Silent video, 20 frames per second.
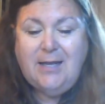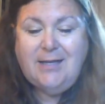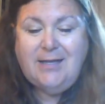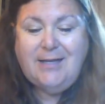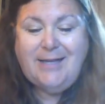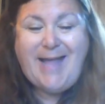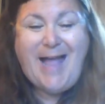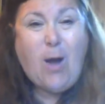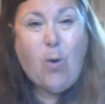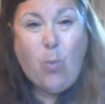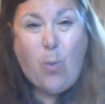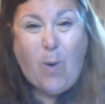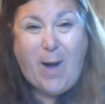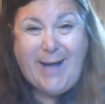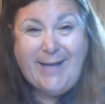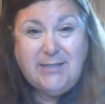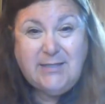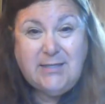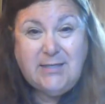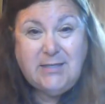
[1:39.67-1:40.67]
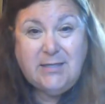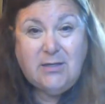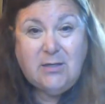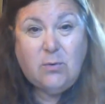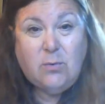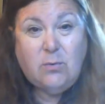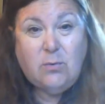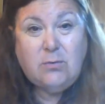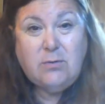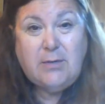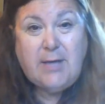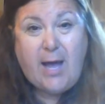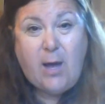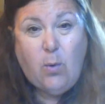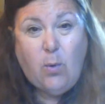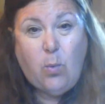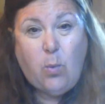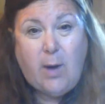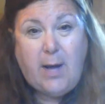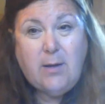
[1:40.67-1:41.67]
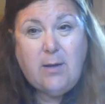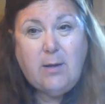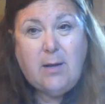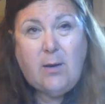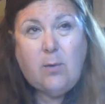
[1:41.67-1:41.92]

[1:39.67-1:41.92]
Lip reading: Now what? Now what?